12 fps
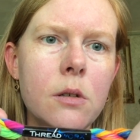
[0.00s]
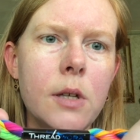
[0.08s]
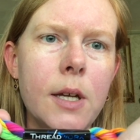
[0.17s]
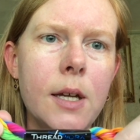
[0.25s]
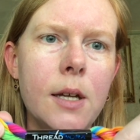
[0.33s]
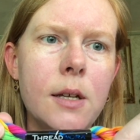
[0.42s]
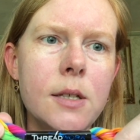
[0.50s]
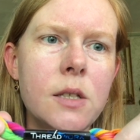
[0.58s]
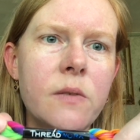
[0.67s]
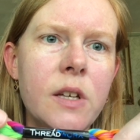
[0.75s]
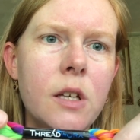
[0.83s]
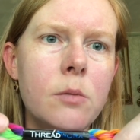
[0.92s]
and it's
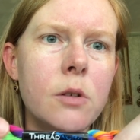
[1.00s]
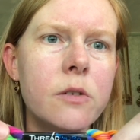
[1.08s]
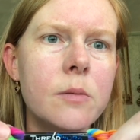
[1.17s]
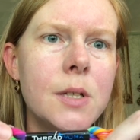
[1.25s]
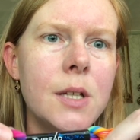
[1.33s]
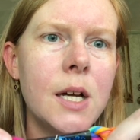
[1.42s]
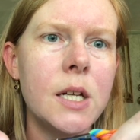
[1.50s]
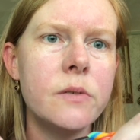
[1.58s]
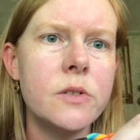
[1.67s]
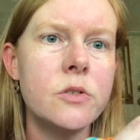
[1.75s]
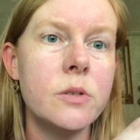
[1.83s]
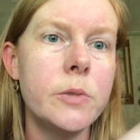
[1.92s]
available from a lot of
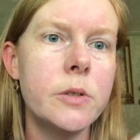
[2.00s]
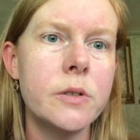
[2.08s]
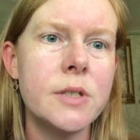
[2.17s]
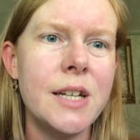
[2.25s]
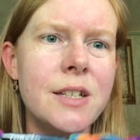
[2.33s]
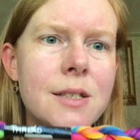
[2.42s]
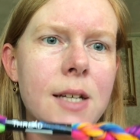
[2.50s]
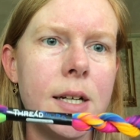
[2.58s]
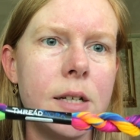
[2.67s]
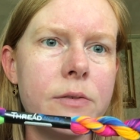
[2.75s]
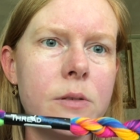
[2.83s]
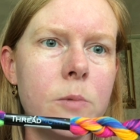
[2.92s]
distributors. I just got
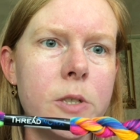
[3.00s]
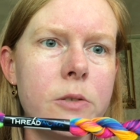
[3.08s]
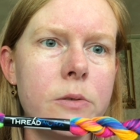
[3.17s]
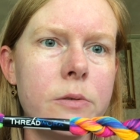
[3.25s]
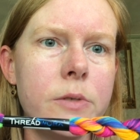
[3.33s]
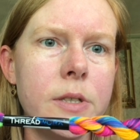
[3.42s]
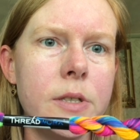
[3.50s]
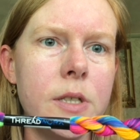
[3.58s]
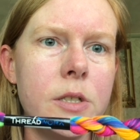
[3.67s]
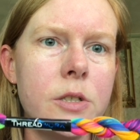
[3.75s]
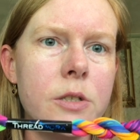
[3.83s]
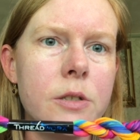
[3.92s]
it from 123
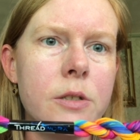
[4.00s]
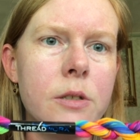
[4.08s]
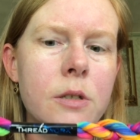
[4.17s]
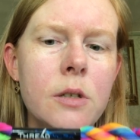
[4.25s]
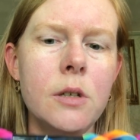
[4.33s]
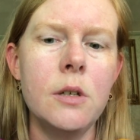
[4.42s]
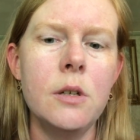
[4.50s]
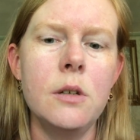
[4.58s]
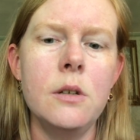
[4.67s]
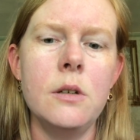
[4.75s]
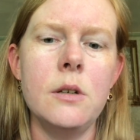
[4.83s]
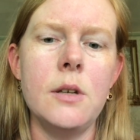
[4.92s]
Stitch,
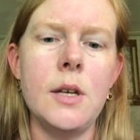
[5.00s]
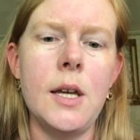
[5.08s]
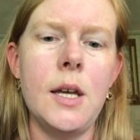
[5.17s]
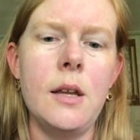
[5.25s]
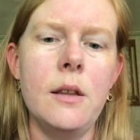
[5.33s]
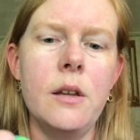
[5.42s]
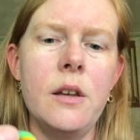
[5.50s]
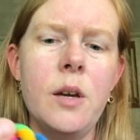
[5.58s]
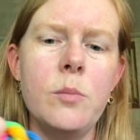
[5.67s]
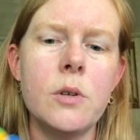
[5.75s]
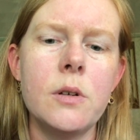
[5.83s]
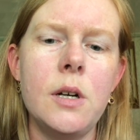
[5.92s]
and the
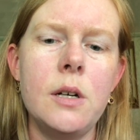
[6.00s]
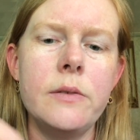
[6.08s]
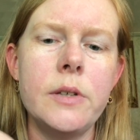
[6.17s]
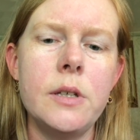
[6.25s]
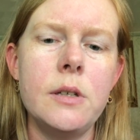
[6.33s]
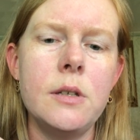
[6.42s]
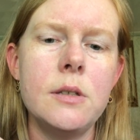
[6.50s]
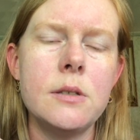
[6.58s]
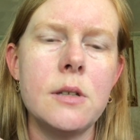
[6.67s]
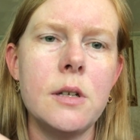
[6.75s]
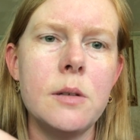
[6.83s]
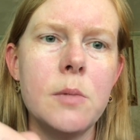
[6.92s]
number of it is
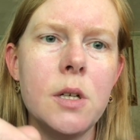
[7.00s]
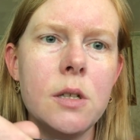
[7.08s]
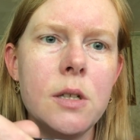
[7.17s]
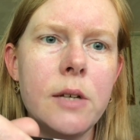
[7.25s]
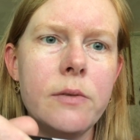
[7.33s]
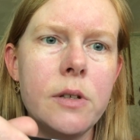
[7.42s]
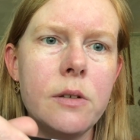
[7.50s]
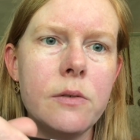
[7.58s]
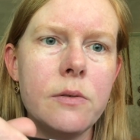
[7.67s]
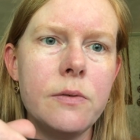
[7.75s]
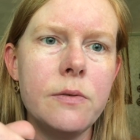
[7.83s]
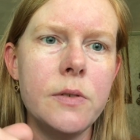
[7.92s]

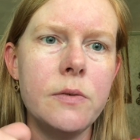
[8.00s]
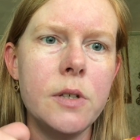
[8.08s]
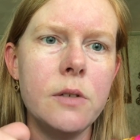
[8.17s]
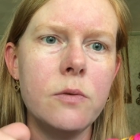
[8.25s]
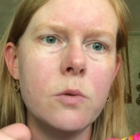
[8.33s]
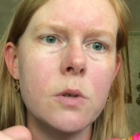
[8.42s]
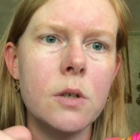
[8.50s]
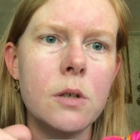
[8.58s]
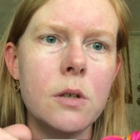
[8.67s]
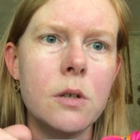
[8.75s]
1154.